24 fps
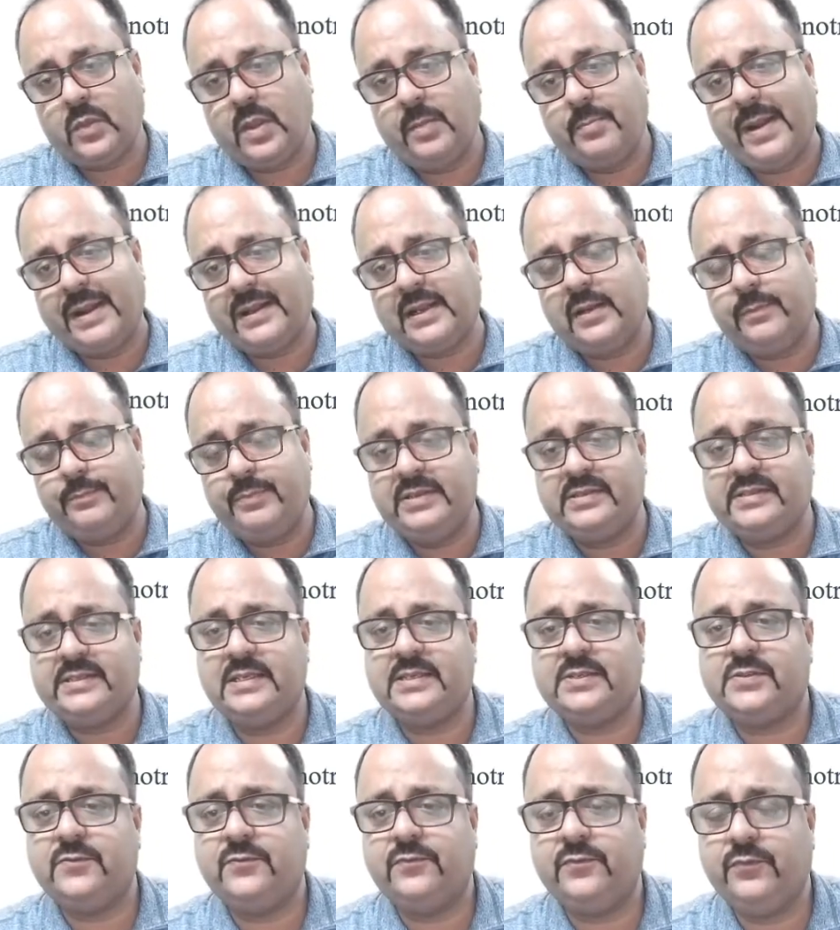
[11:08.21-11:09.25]
metal
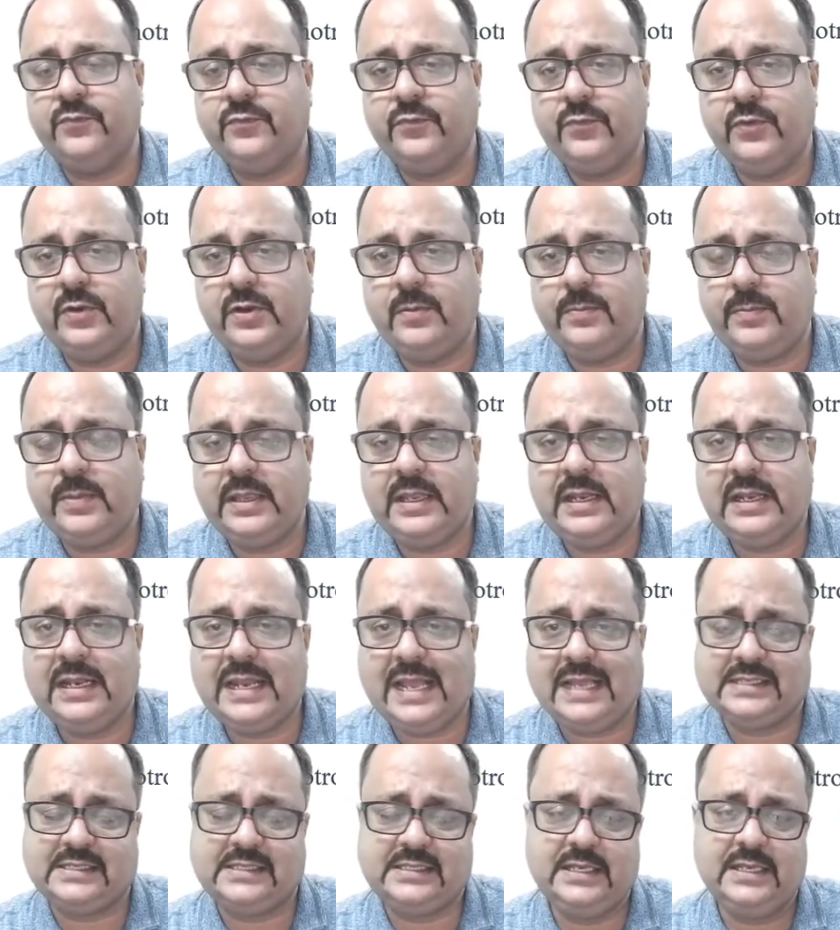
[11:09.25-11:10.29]
pieces will be
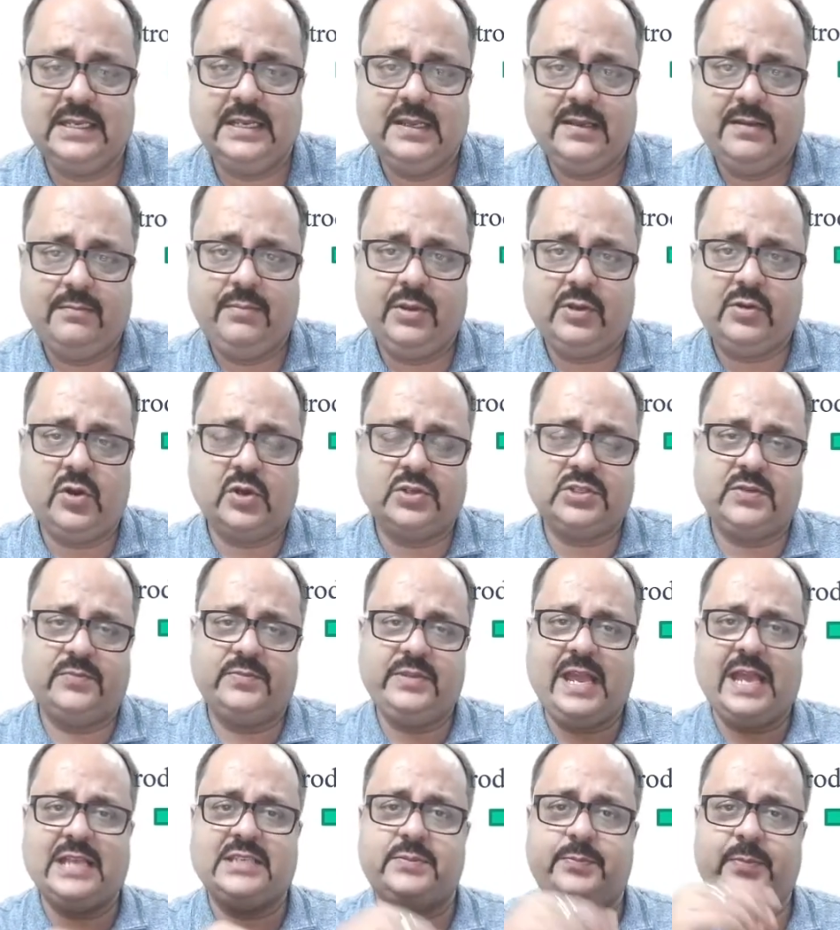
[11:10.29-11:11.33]
less because of
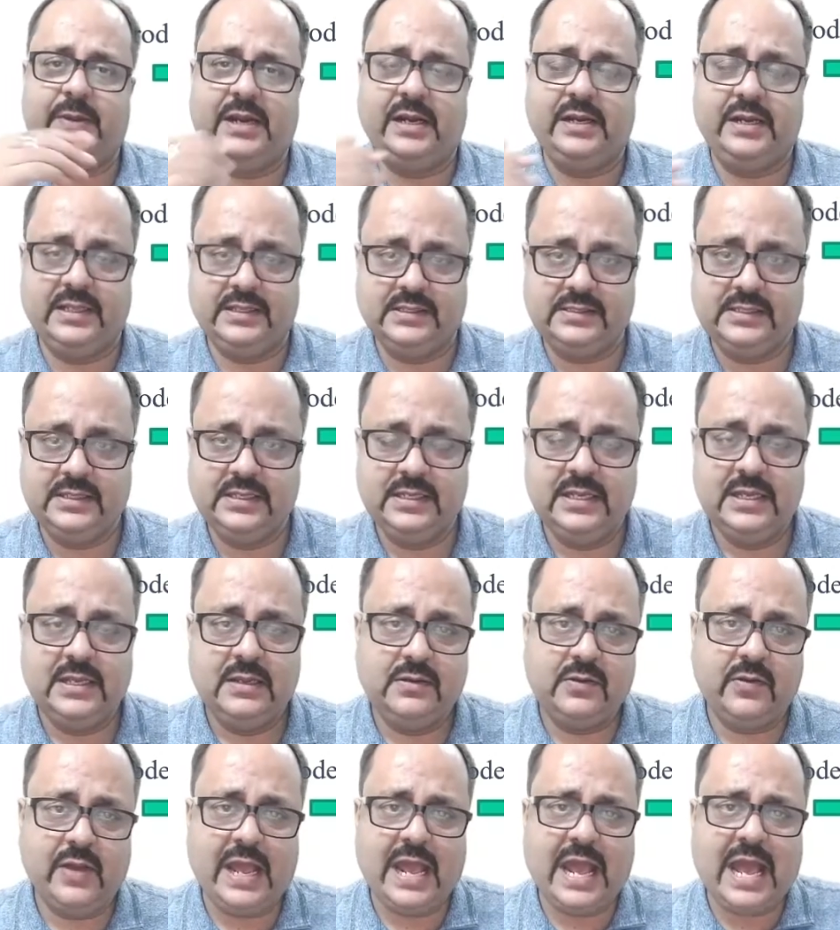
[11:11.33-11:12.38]
the asperities.
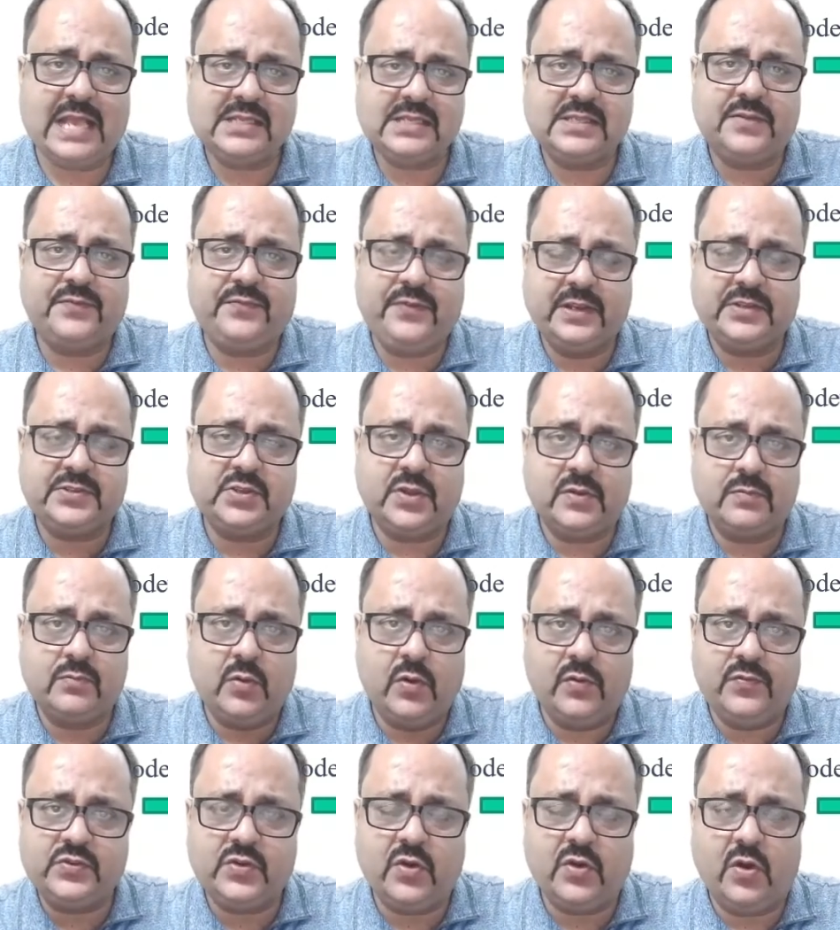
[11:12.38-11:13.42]
Now as the friction
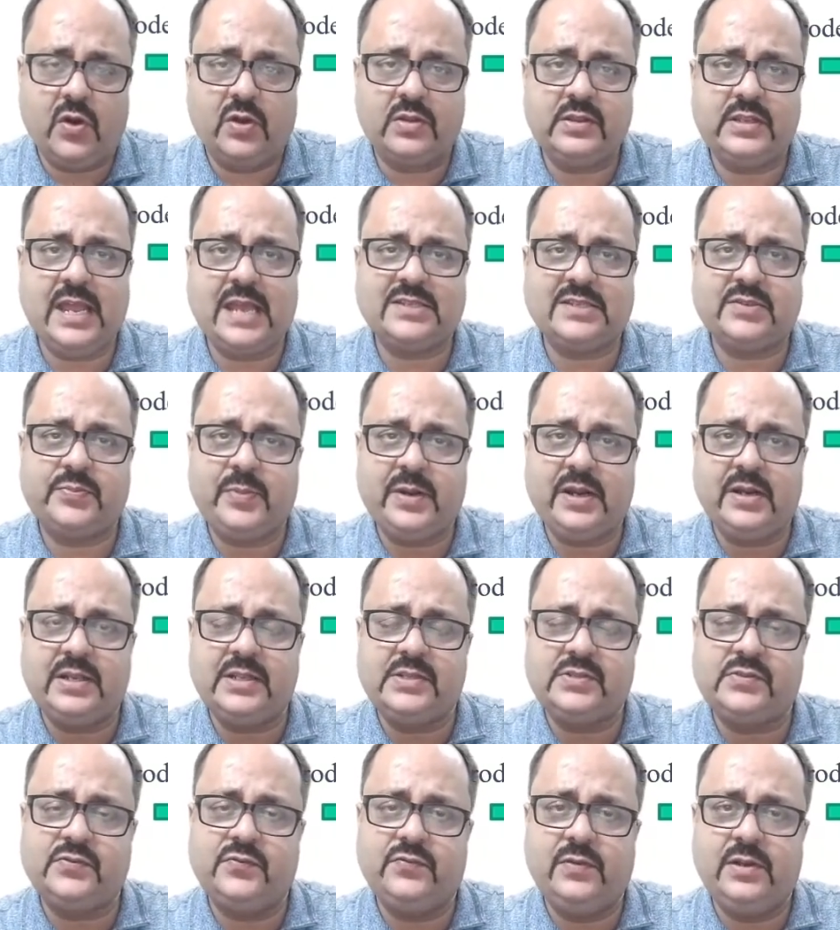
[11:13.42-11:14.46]
moves on, the
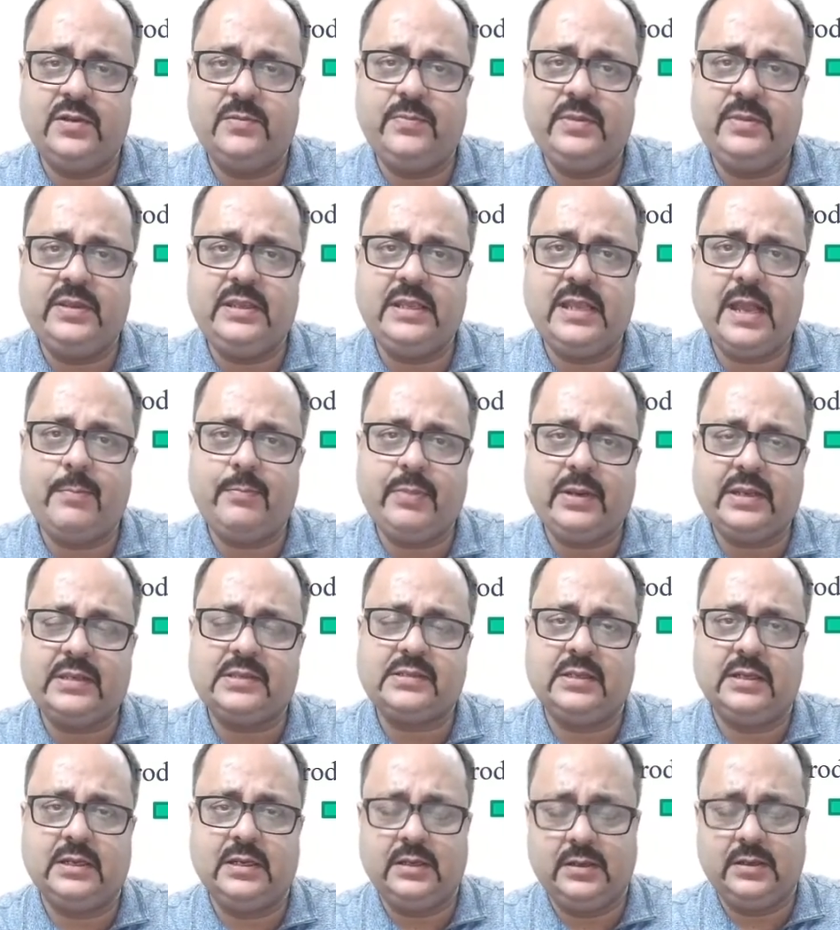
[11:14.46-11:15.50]
asperities will be
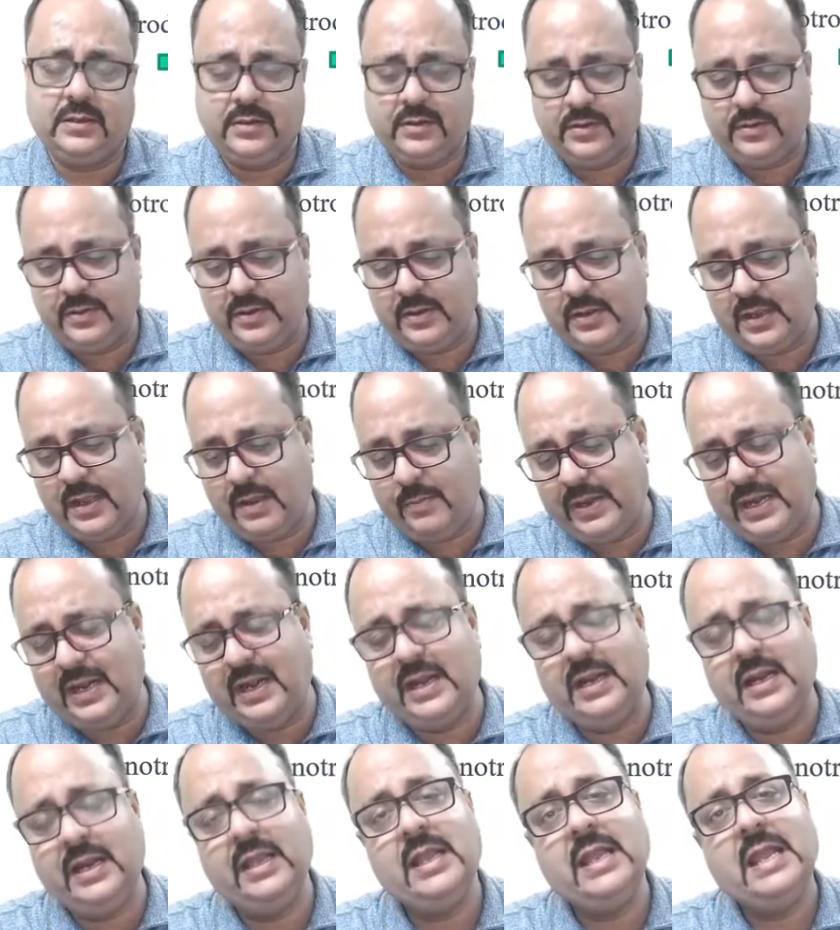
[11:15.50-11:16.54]

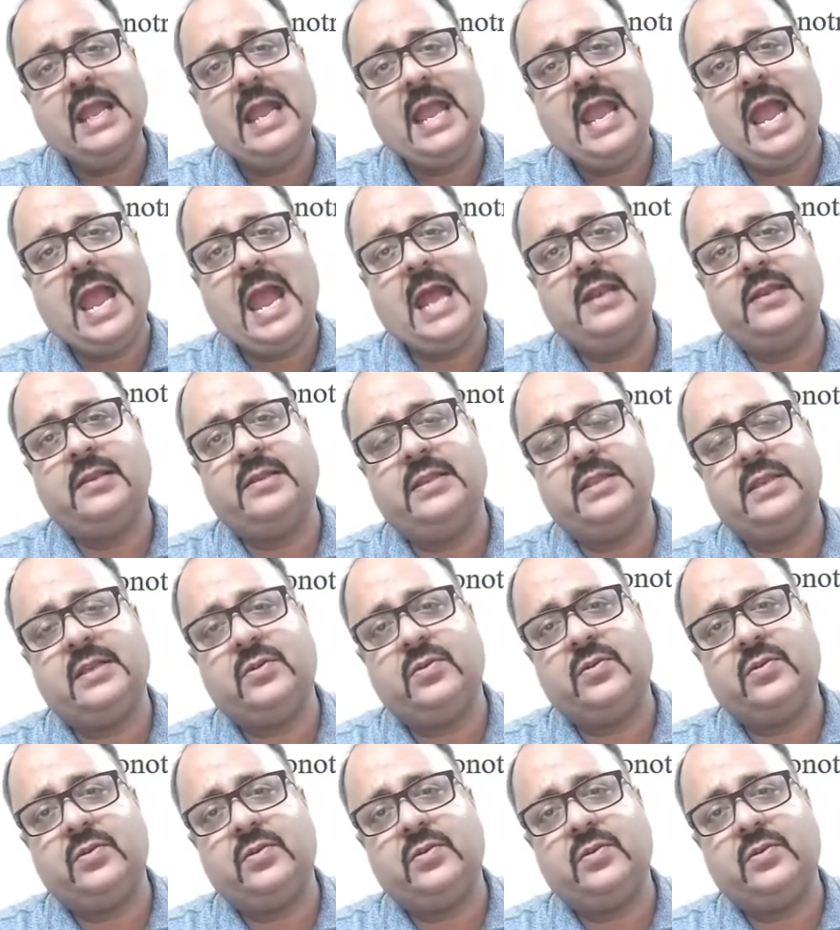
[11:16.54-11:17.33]
abraded, and the